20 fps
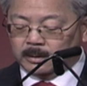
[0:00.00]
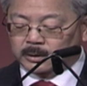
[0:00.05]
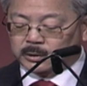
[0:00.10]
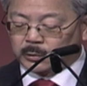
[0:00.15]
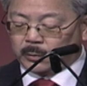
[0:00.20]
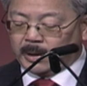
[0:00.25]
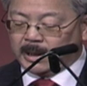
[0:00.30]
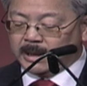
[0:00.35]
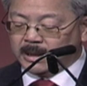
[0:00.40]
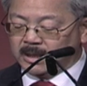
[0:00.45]

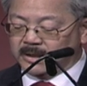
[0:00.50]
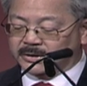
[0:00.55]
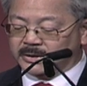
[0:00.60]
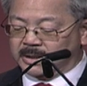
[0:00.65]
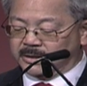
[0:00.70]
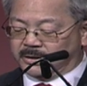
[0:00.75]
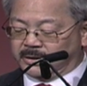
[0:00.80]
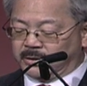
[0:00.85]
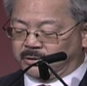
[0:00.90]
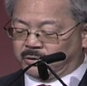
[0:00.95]
joining us on
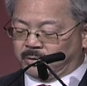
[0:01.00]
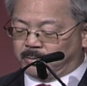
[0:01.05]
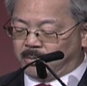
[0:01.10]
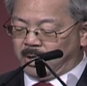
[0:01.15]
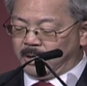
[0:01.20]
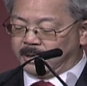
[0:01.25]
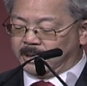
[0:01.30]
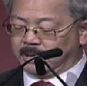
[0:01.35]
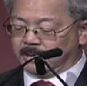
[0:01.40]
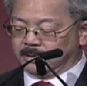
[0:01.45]
Central
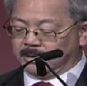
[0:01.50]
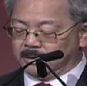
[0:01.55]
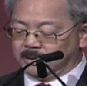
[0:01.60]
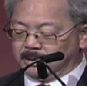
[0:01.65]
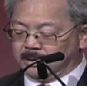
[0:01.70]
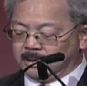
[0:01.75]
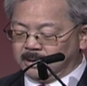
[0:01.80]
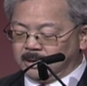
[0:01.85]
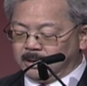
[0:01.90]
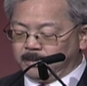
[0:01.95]
Market,
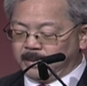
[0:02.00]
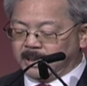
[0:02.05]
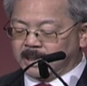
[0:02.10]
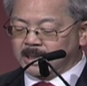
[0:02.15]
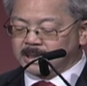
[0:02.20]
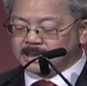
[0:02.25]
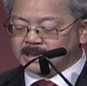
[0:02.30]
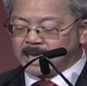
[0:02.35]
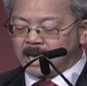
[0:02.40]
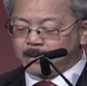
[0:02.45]

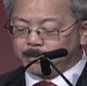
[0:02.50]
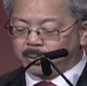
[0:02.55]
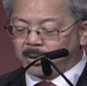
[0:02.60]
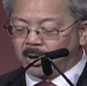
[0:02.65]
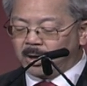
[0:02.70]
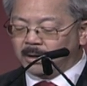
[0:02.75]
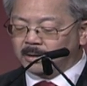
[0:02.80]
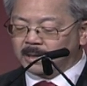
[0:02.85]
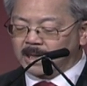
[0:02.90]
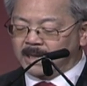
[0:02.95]
because that
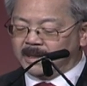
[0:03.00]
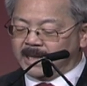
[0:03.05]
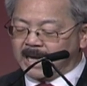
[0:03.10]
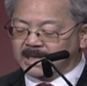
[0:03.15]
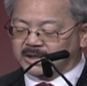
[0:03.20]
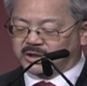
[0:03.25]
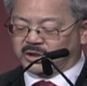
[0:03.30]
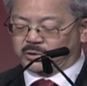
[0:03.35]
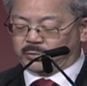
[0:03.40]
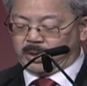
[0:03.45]
part and that
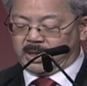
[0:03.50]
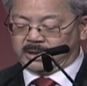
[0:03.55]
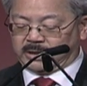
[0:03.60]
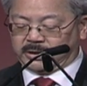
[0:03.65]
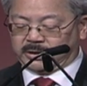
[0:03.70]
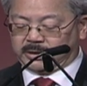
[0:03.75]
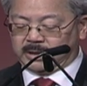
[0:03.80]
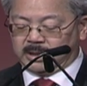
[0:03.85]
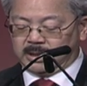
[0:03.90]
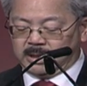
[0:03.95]

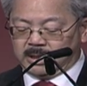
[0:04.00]
stretch